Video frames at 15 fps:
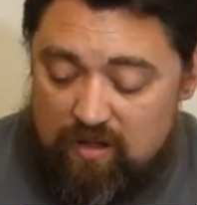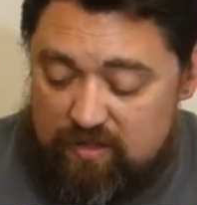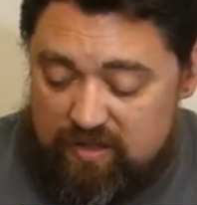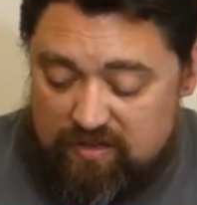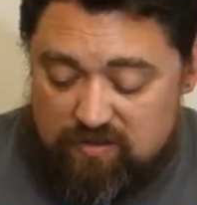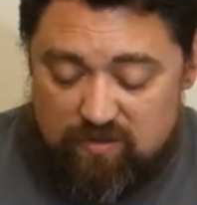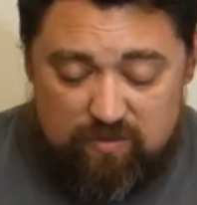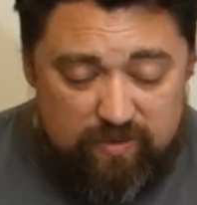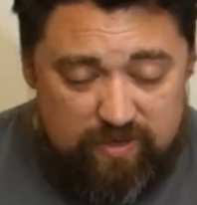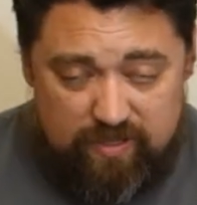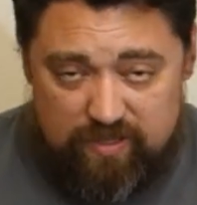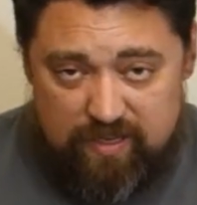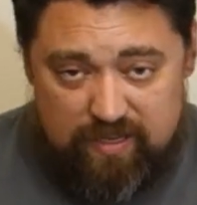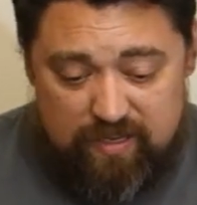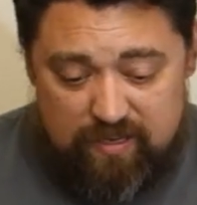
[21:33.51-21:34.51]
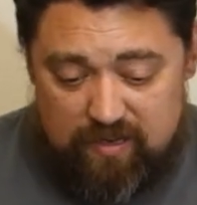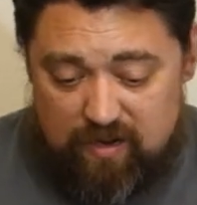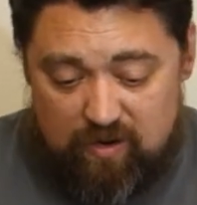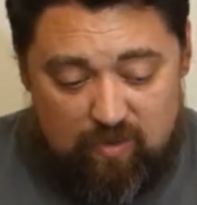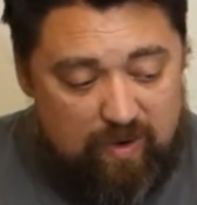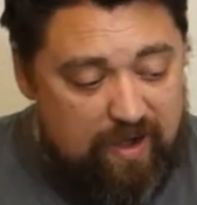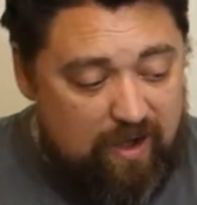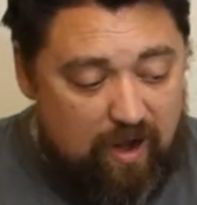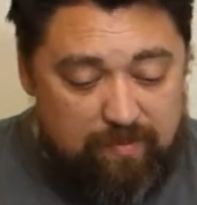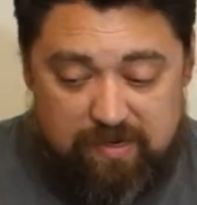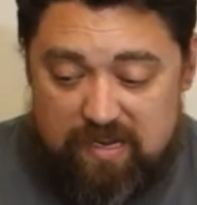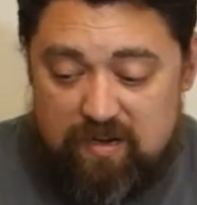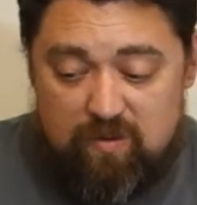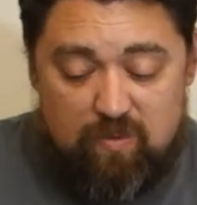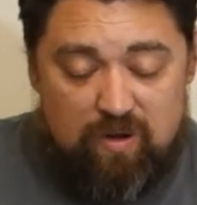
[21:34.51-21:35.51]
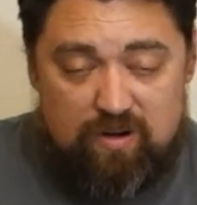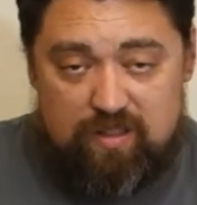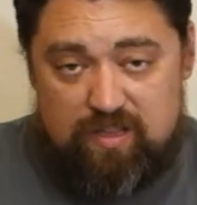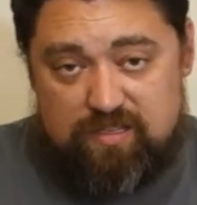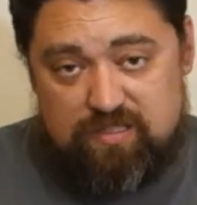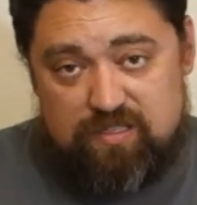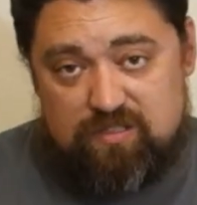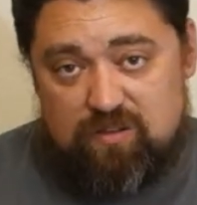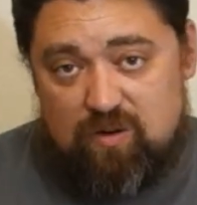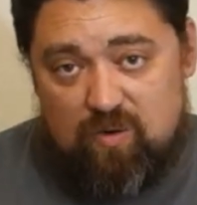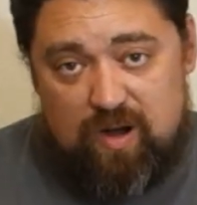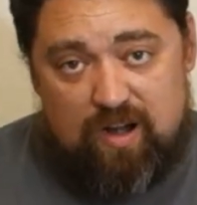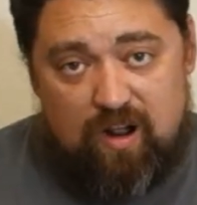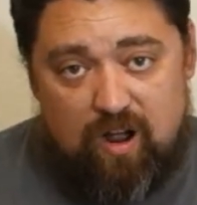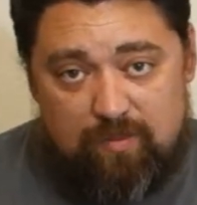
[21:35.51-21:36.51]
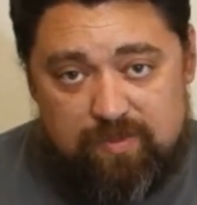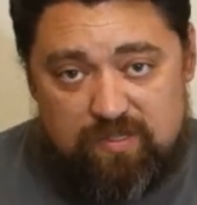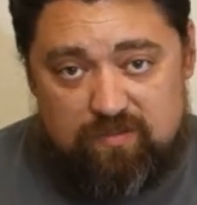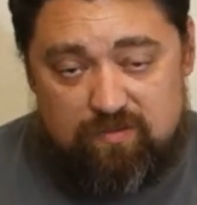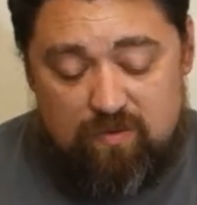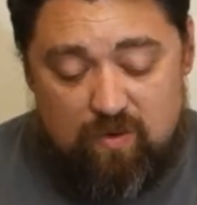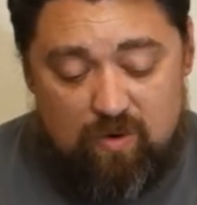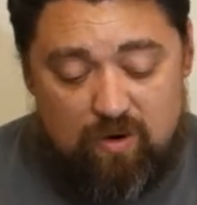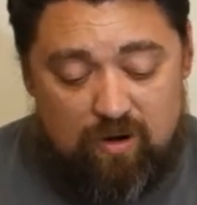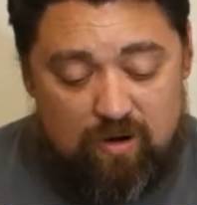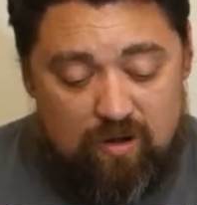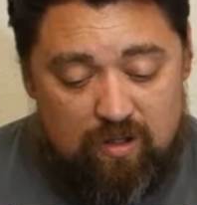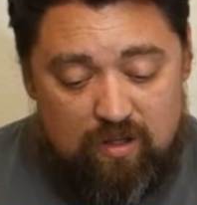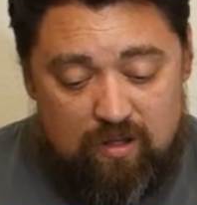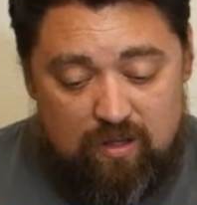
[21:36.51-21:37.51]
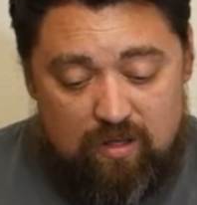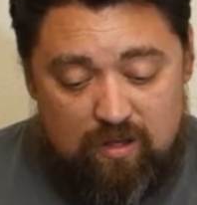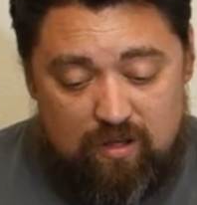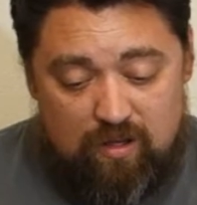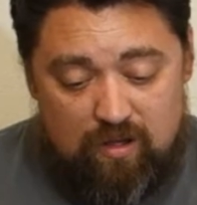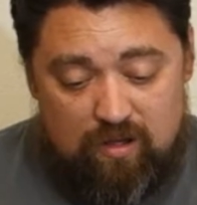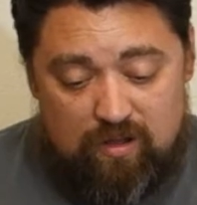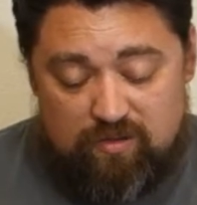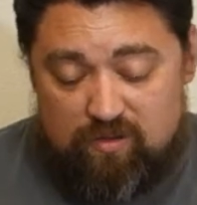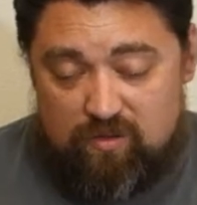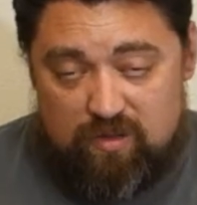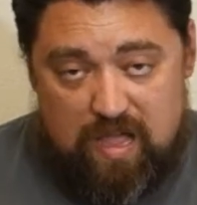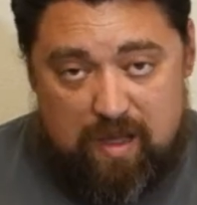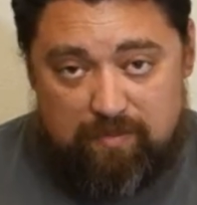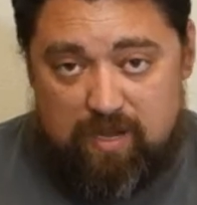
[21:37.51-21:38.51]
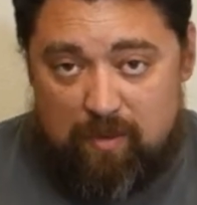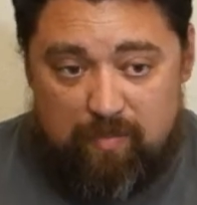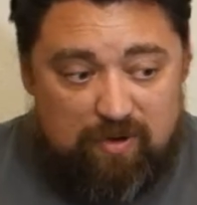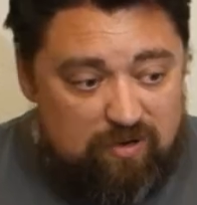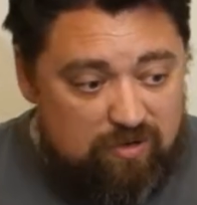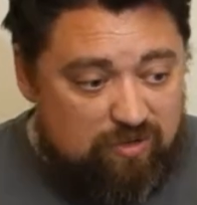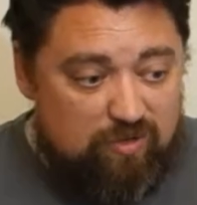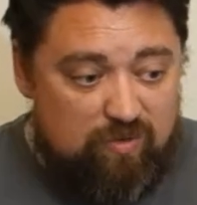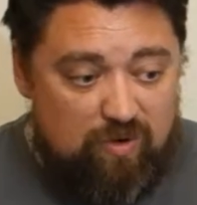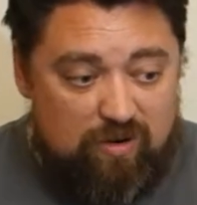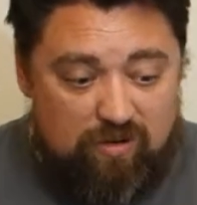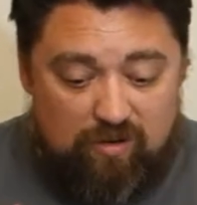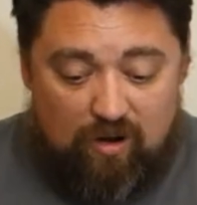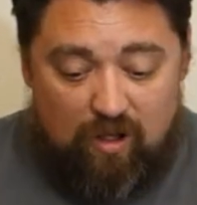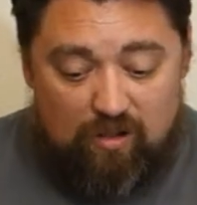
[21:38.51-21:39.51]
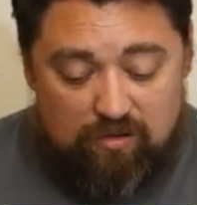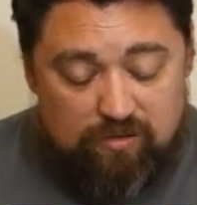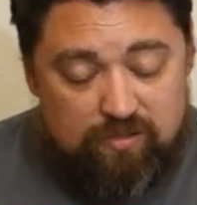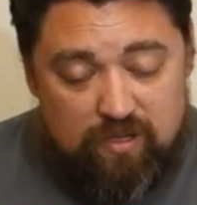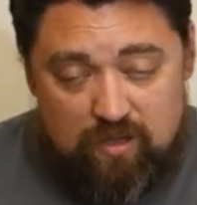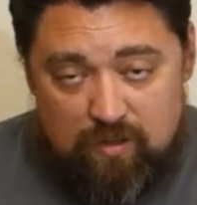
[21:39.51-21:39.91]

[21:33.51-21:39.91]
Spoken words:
These are really a great option. Any one of these is a great option for a new laptop under $200.